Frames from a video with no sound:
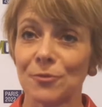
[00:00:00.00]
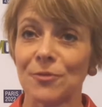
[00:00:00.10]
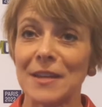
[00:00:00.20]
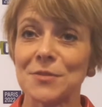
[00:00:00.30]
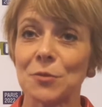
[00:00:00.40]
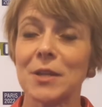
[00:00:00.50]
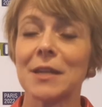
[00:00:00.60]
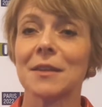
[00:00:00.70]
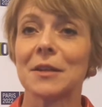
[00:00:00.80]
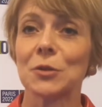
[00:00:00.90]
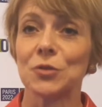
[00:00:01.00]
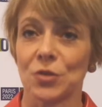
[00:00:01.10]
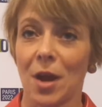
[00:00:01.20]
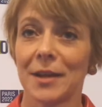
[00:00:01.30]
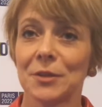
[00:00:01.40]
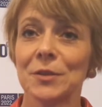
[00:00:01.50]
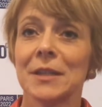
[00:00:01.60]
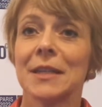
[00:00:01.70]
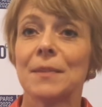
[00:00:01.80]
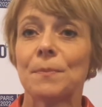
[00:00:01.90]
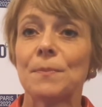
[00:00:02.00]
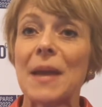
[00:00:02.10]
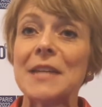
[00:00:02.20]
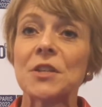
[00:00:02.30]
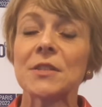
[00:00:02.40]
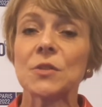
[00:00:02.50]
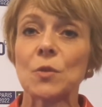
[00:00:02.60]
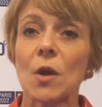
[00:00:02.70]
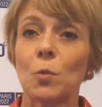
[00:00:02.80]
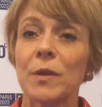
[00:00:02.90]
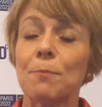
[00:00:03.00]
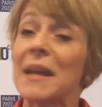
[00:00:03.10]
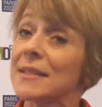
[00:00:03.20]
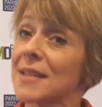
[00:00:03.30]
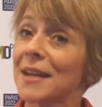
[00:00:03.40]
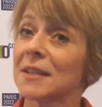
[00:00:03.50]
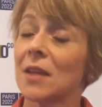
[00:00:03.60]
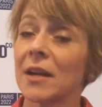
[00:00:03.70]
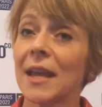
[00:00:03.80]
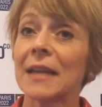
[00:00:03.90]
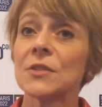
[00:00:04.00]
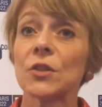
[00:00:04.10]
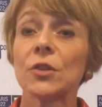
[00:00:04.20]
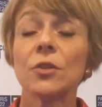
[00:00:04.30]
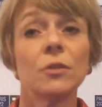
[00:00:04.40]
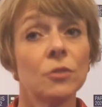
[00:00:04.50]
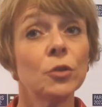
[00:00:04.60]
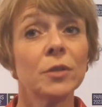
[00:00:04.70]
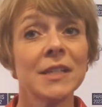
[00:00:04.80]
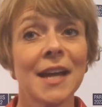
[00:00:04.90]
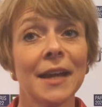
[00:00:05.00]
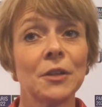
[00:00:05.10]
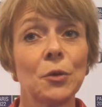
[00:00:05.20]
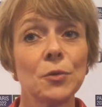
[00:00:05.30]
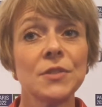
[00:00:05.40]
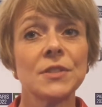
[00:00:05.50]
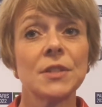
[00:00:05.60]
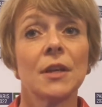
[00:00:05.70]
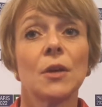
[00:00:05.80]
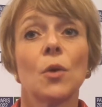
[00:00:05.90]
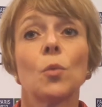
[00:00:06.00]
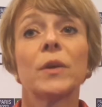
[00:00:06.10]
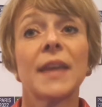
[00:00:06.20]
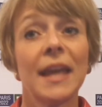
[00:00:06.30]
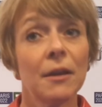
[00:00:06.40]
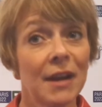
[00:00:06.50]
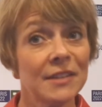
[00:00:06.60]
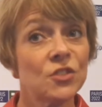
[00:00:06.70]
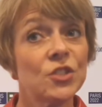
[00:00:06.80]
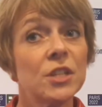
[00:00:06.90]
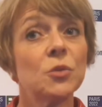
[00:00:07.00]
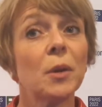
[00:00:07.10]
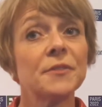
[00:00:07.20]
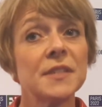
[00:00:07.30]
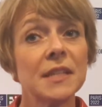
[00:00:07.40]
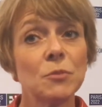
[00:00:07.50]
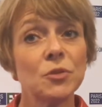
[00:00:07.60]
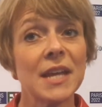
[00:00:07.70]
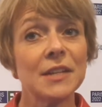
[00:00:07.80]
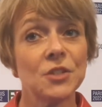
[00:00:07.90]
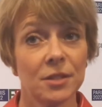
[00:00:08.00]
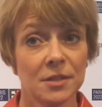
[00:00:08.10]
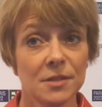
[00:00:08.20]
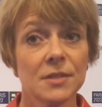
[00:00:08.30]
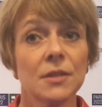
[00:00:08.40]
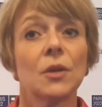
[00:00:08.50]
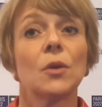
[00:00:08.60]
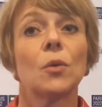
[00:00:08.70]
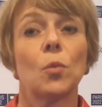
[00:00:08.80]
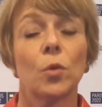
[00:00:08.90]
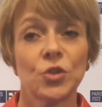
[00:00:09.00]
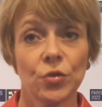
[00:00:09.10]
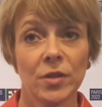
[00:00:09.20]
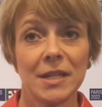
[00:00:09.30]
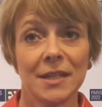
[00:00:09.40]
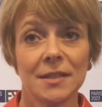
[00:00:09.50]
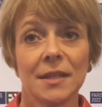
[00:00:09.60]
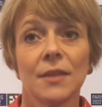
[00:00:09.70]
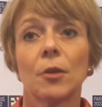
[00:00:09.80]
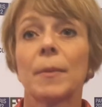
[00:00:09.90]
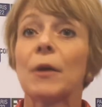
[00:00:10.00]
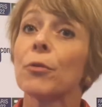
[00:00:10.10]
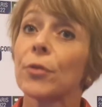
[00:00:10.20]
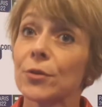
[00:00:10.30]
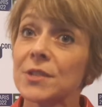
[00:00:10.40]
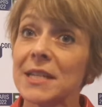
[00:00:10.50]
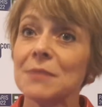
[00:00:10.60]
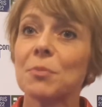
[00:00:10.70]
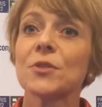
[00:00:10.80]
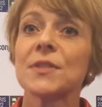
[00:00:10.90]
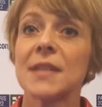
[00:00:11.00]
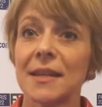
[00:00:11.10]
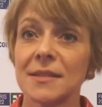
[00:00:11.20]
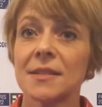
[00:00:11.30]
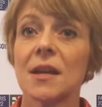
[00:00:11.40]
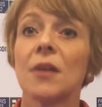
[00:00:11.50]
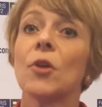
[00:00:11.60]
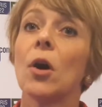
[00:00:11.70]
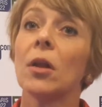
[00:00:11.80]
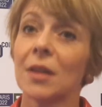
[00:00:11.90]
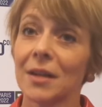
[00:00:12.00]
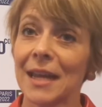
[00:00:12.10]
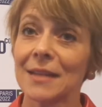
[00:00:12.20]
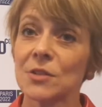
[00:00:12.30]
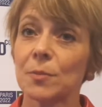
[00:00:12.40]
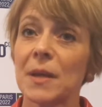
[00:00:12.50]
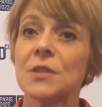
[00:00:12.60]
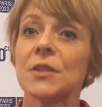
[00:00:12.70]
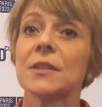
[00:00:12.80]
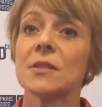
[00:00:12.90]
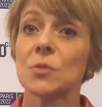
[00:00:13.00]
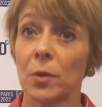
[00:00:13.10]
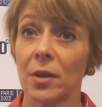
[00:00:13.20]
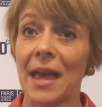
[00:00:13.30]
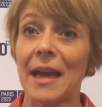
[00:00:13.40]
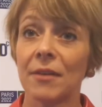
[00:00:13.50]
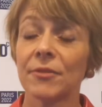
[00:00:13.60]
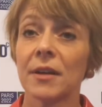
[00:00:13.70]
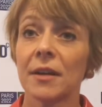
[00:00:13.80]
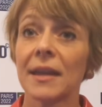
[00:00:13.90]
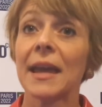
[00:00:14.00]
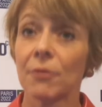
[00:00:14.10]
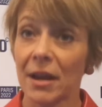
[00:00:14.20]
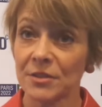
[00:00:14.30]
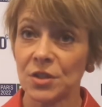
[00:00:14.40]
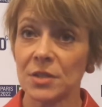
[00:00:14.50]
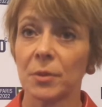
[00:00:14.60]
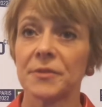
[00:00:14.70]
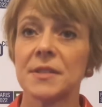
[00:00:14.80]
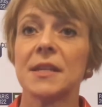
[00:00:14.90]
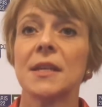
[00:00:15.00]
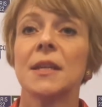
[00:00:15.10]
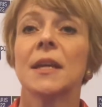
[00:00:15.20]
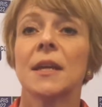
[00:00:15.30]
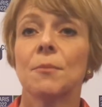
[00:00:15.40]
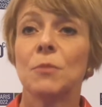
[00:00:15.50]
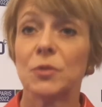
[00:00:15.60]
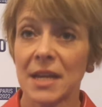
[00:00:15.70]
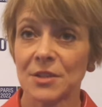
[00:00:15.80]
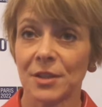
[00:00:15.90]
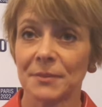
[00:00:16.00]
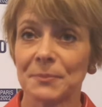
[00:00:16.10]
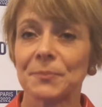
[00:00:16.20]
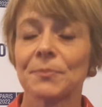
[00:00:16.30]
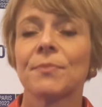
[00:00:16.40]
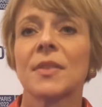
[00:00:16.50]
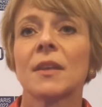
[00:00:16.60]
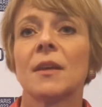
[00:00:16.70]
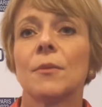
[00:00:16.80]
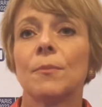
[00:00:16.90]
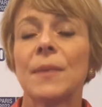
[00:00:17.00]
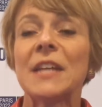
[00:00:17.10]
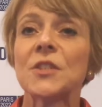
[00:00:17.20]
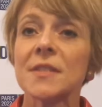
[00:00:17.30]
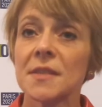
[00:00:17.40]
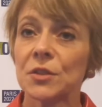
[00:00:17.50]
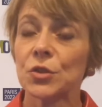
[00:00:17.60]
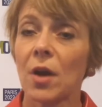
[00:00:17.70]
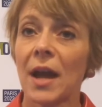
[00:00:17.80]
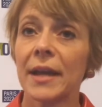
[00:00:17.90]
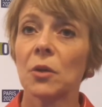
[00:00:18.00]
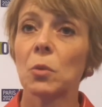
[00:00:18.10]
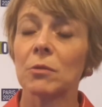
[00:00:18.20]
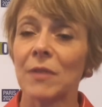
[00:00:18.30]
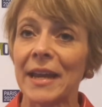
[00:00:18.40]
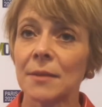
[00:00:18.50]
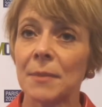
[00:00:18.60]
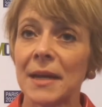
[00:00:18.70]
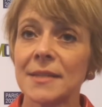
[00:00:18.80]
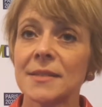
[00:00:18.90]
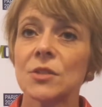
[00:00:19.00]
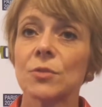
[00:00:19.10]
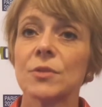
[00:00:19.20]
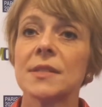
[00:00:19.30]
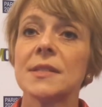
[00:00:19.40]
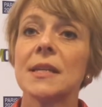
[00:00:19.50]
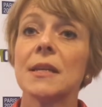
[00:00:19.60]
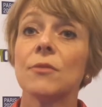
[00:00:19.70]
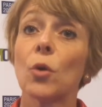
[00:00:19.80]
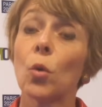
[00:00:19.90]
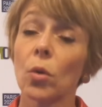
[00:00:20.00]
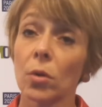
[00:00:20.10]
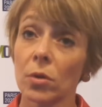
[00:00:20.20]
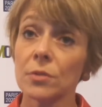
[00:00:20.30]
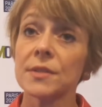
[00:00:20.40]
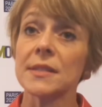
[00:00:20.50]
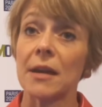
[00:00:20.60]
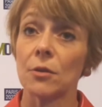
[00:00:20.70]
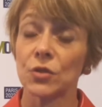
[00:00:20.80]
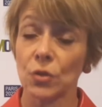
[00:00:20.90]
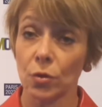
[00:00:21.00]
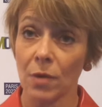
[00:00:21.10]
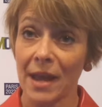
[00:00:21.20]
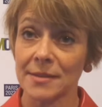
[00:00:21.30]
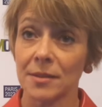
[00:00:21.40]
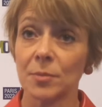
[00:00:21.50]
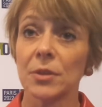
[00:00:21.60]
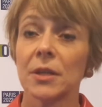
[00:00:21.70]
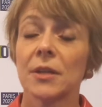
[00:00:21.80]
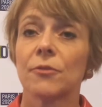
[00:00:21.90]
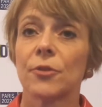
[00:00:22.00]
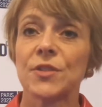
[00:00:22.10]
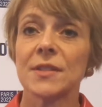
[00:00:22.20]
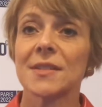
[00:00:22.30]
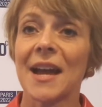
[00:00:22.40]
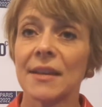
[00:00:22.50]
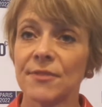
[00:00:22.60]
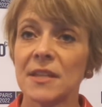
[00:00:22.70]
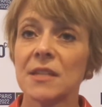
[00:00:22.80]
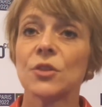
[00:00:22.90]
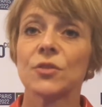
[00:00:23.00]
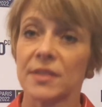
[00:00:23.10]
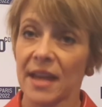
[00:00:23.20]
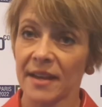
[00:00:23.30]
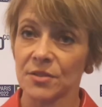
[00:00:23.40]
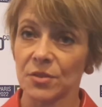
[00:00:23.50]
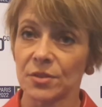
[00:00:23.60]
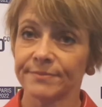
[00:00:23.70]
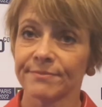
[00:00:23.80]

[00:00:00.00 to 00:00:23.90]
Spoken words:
phase 3 clinical trial, randomized phase 3 clinical trial. Patients with metastatic lung cancer, newly diagnosed with KRAS G12C mutations, were treated. About 13% of all lung cancer patients will have a KRAS G12C mutation. Patients in the trial were randomized to receive oral Sotorasib versus IV docetaxel.